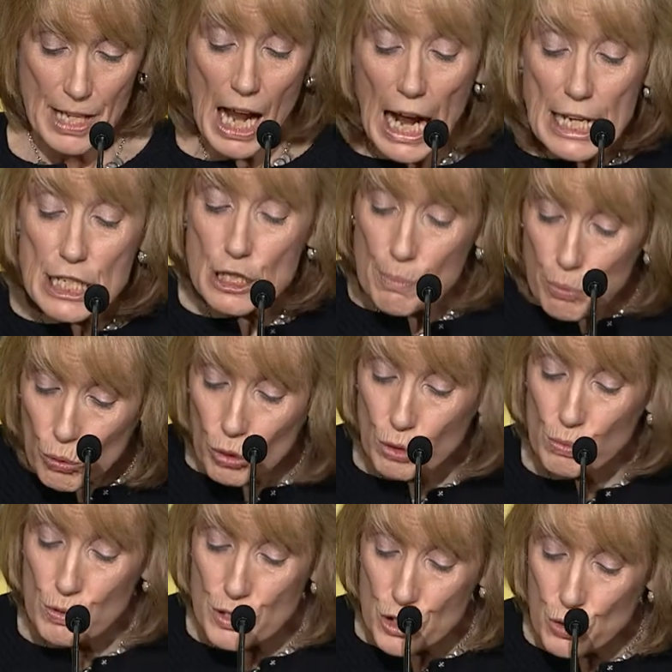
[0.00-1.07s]
I support
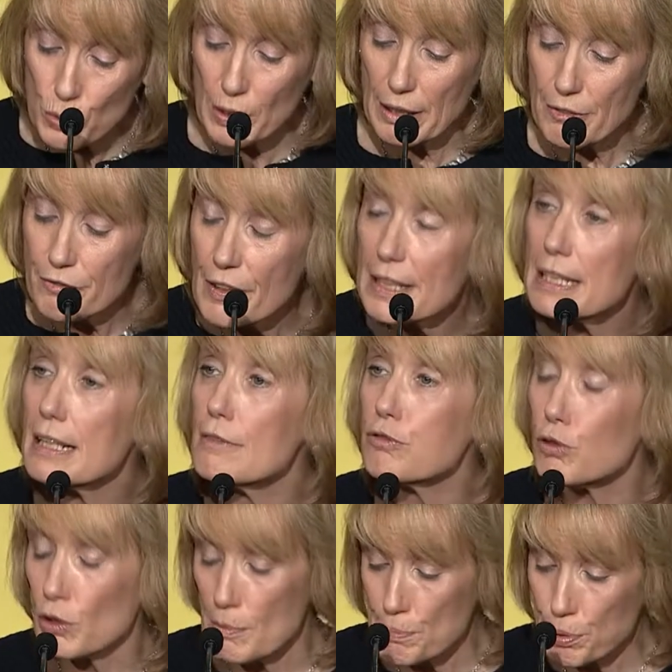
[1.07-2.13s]
restoring funding
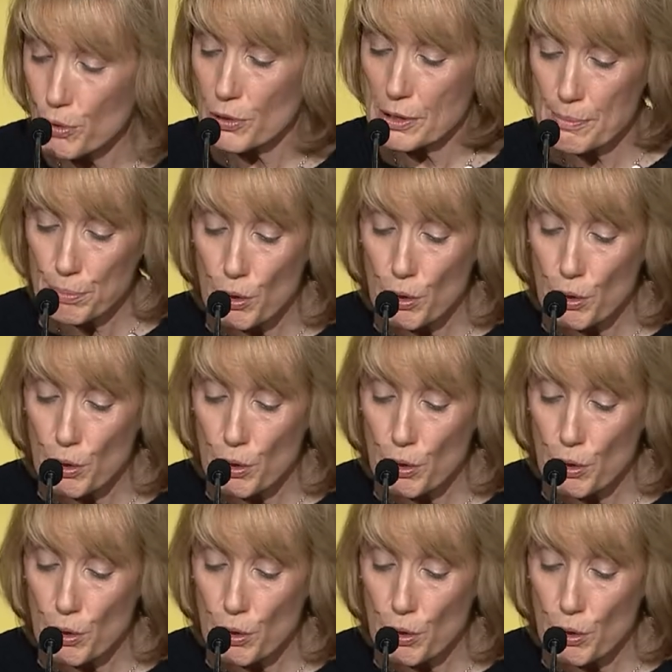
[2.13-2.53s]
for important